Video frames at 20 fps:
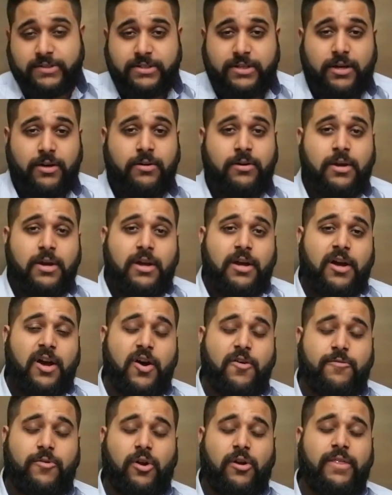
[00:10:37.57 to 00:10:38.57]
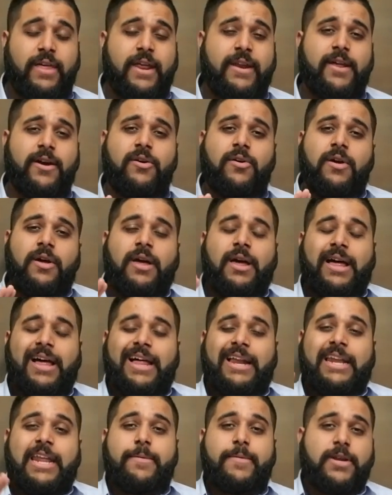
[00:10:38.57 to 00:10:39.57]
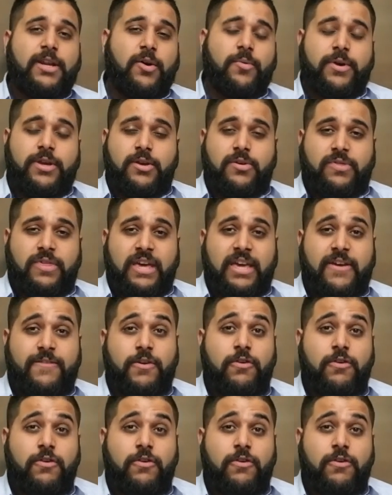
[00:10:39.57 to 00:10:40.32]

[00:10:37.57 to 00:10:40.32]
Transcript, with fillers: So overall, on that note, let me know what you think.